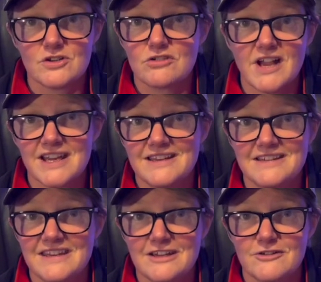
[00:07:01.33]
was a
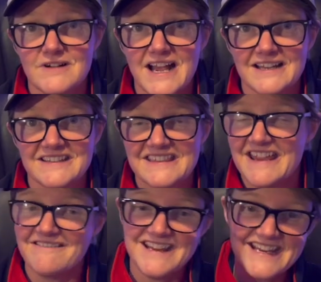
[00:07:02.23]
cracking deal, and
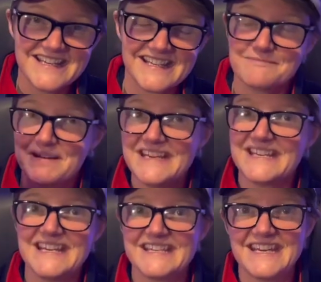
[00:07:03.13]
there it is.
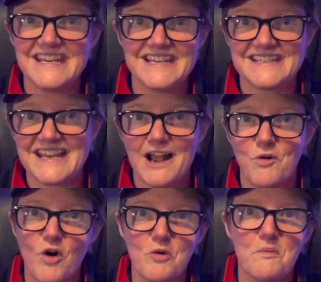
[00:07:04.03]
PCT is
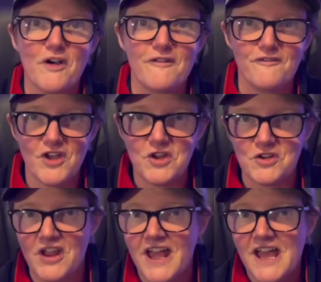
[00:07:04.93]
now on my
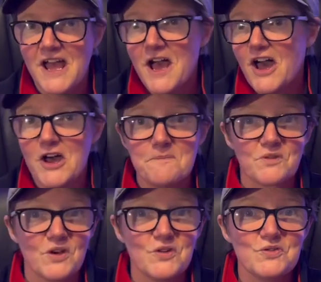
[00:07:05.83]
phone.
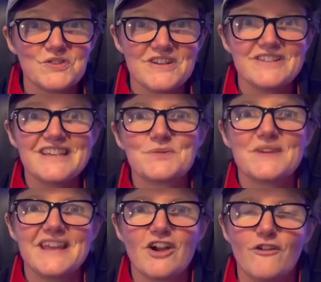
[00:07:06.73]
Also this
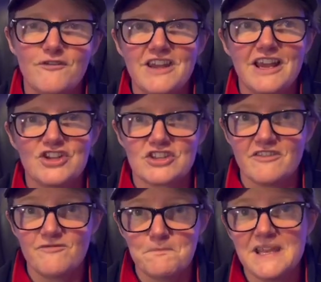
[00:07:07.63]
week I finished
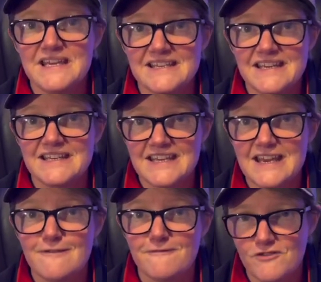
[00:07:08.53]
the
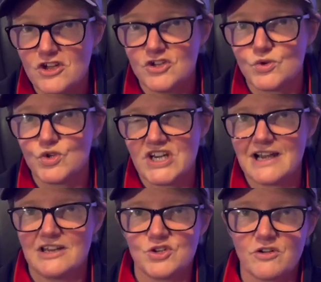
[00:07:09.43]
PCT virtual
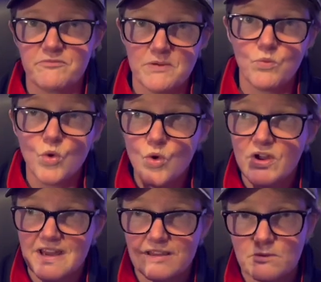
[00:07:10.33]
challenge. So I've been
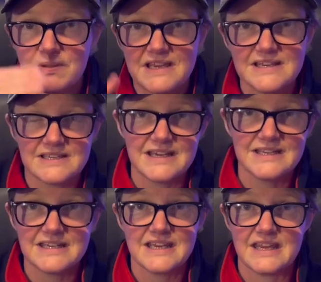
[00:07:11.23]
walking the
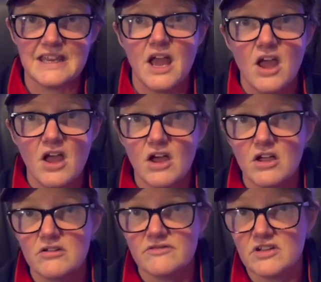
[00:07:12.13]
PCT
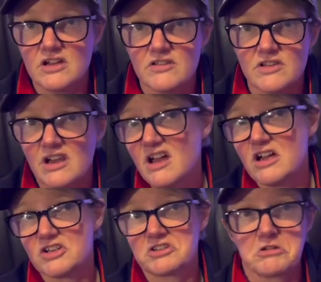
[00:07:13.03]
over the
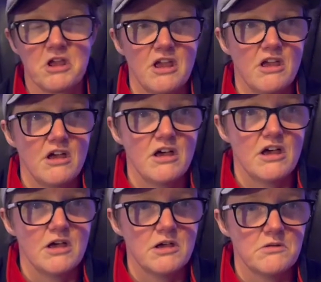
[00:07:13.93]
last
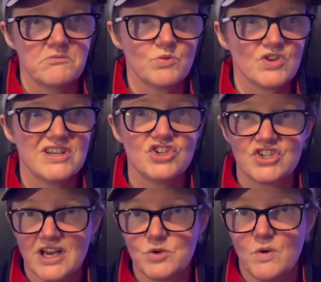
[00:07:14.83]
well, since
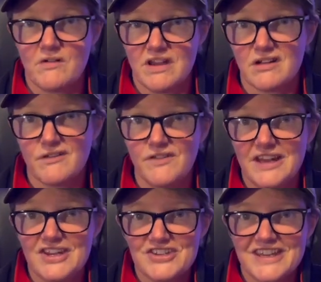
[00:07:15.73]
January, and I
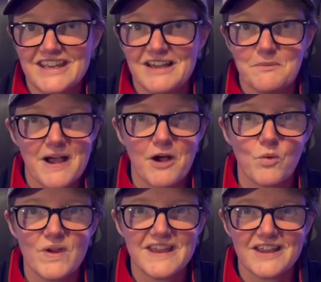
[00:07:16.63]
finished it about a
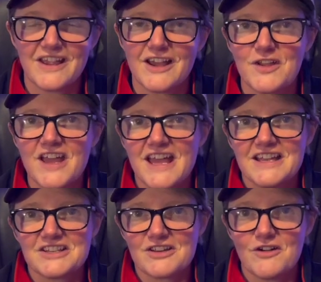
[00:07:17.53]
week ago.
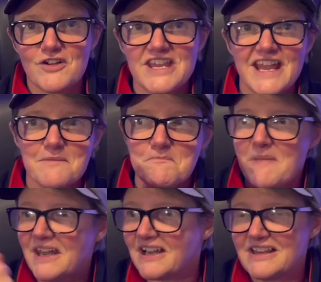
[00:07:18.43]
So you get a
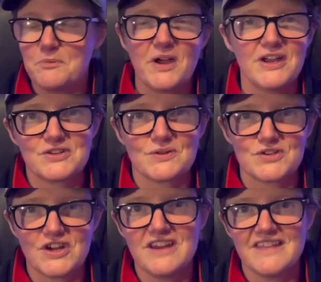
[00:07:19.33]
medal in the post, so I'll
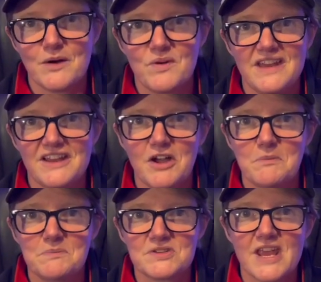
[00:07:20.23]
show you that when it
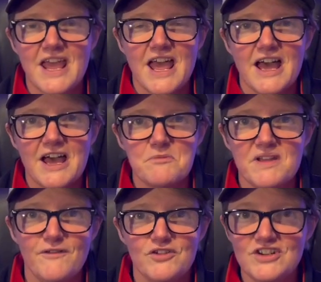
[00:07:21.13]
comes. But
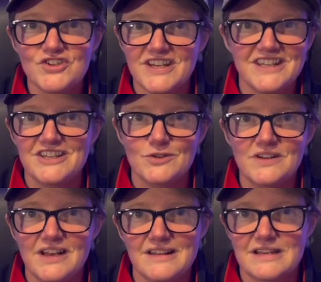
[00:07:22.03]
if you're interested in
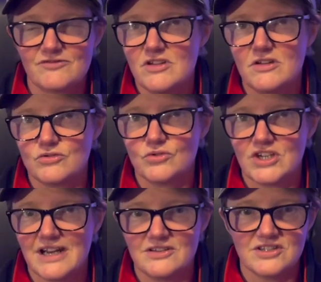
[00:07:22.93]
doing any of these virtual
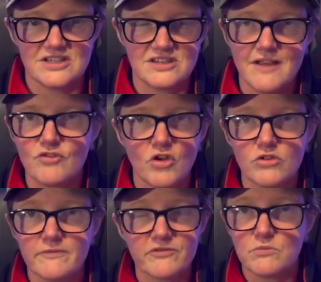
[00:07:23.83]
challenges, they've got
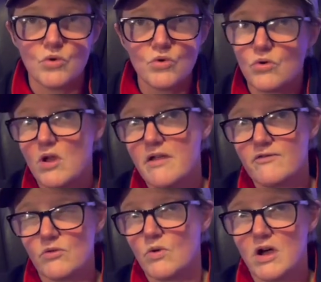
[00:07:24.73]
them from all
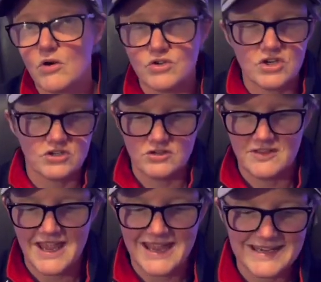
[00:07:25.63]
over the world. You can do
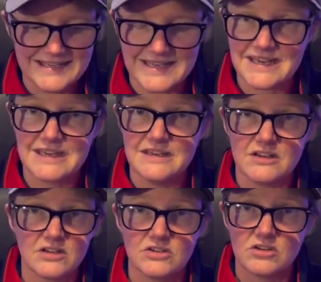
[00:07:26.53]
the 80,
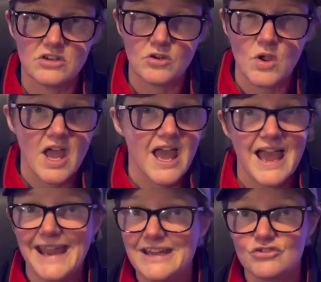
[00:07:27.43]
you can do
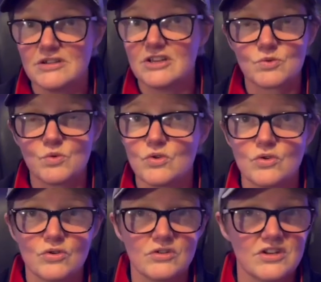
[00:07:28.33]
Hadrian's
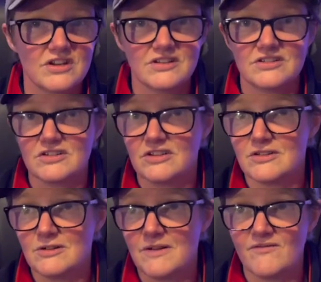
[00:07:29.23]
Wall, you can
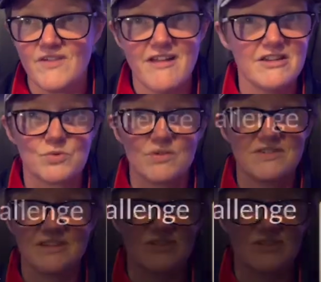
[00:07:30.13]
do various ones in